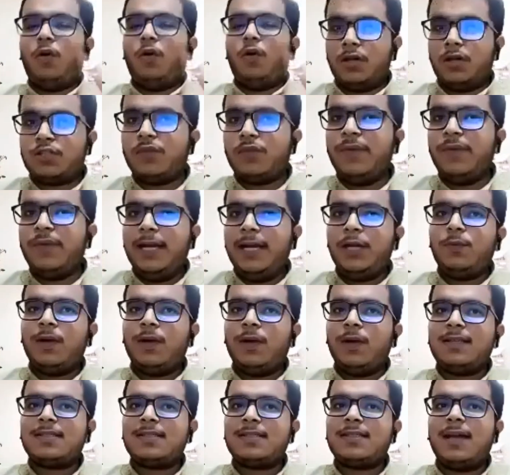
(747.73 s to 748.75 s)
Also, we need
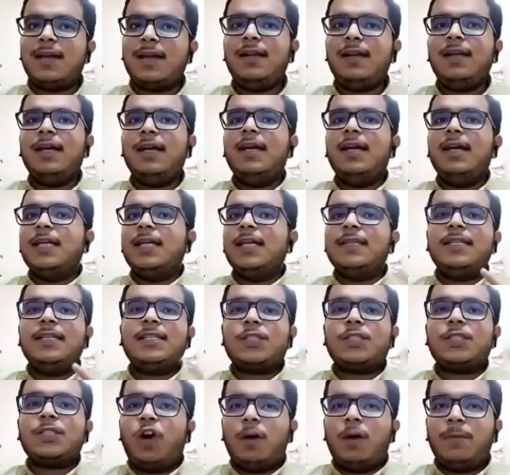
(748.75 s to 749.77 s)
to understand
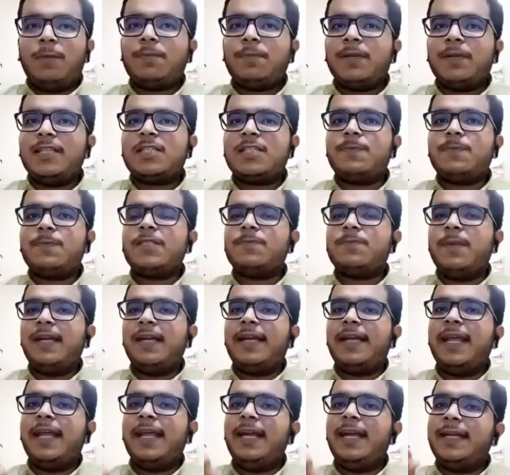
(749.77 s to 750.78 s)
these common principles
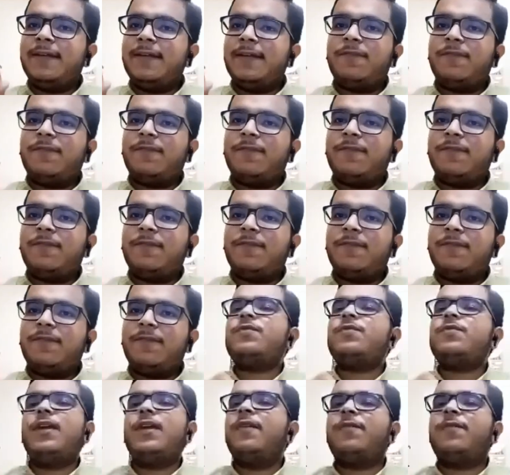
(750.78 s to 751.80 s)
may take different
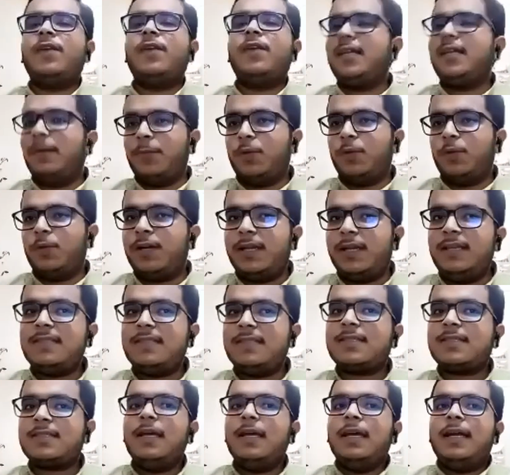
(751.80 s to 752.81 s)
forms for different
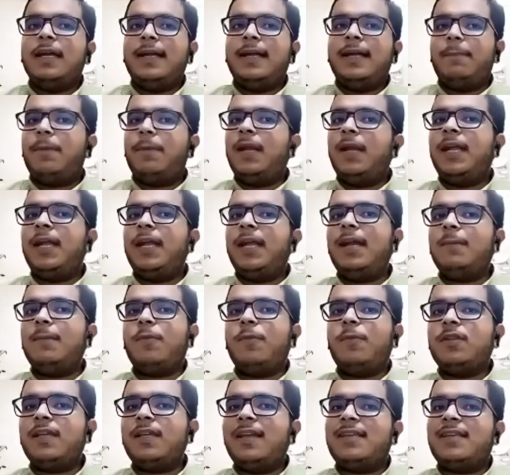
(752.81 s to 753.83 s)
communities, dependent
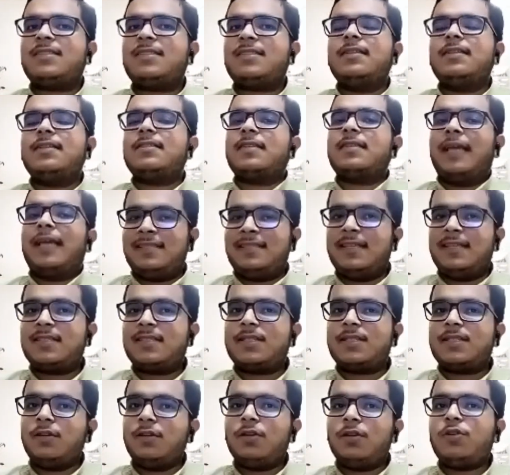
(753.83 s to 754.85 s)
upon their
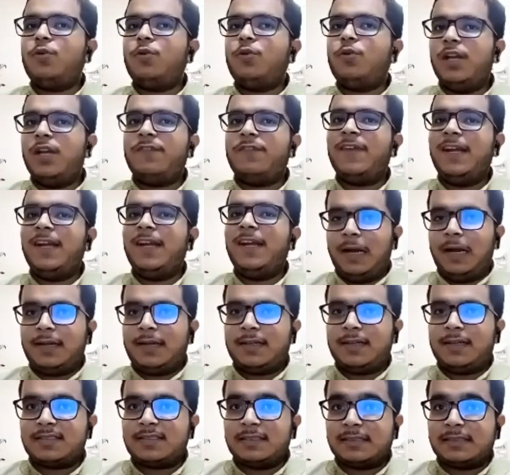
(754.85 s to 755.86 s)
existing or codified
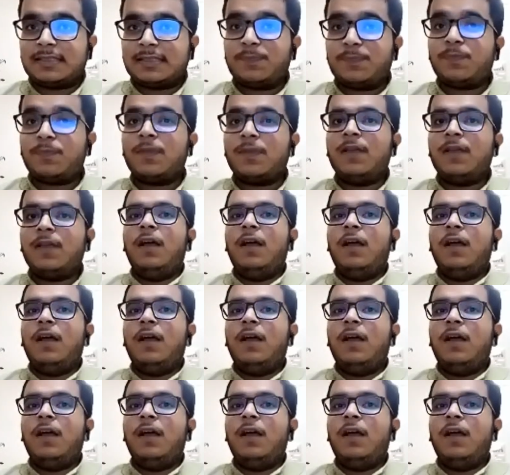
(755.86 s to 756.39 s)
practices.